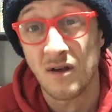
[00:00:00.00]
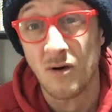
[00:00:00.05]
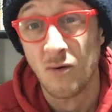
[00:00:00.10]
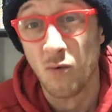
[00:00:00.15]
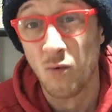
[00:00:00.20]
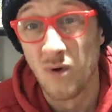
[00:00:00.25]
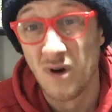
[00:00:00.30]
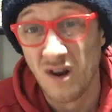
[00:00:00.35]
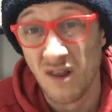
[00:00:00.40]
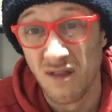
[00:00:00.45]

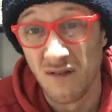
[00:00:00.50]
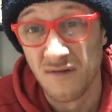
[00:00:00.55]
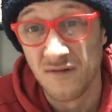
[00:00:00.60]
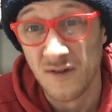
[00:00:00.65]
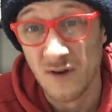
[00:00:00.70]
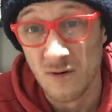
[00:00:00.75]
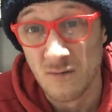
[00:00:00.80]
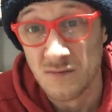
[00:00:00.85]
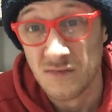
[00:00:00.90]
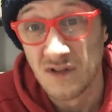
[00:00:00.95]
one of the
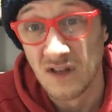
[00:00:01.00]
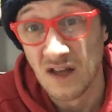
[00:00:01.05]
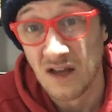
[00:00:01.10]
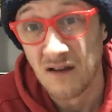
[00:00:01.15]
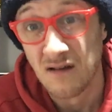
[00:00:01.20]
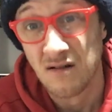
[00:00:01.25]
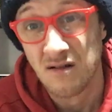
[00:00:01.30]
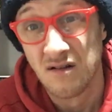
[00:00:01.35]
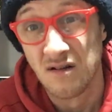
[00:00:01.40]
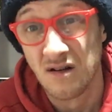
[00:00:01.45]
films that
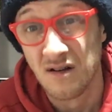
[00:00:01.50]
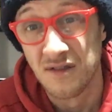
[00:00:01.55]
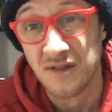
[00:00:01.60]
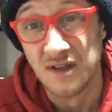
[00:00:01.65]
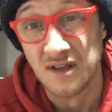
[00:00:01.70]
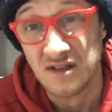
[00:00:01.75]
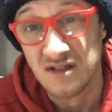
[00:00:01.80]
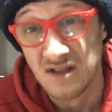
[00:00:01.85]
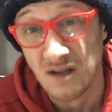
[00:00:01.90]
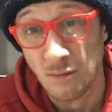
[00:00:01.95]
I
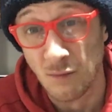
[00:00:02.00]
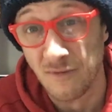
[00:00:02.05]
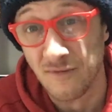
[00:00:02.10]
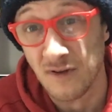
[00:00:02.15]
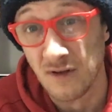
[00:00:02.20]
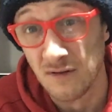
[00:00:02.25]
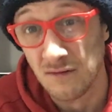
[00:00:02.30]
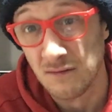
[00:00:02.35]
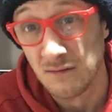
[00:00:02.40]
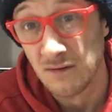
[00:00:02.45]
think some of you